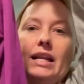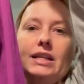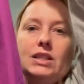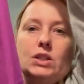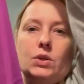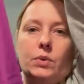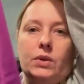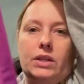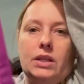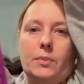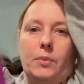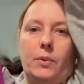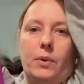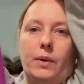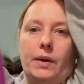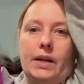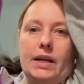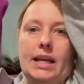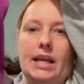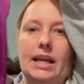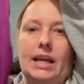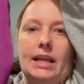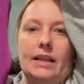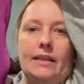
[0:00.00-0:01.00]
it's a really
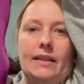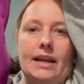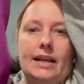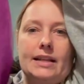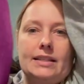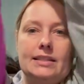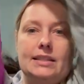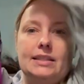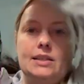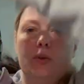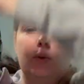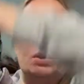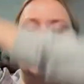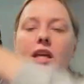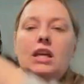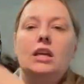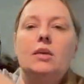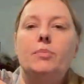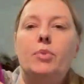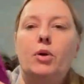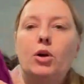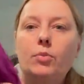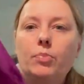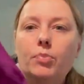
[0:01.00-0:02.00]
pretty, like silky
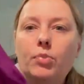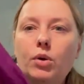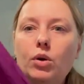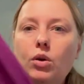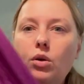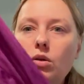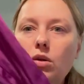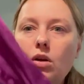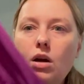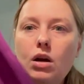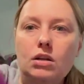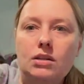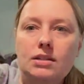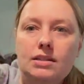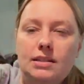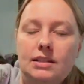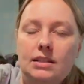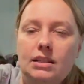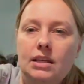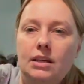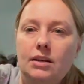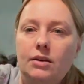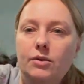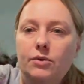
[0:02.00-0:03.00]
purple long
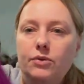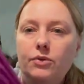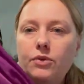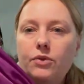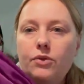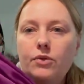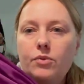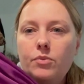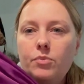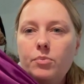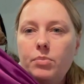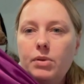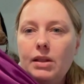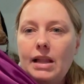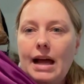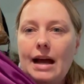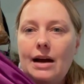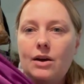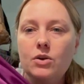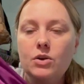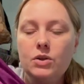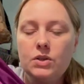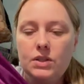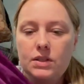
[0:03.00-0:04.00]
sleeve
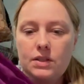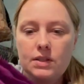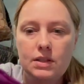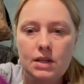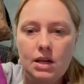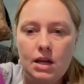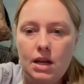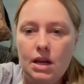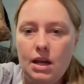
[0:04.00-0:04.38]
blouse.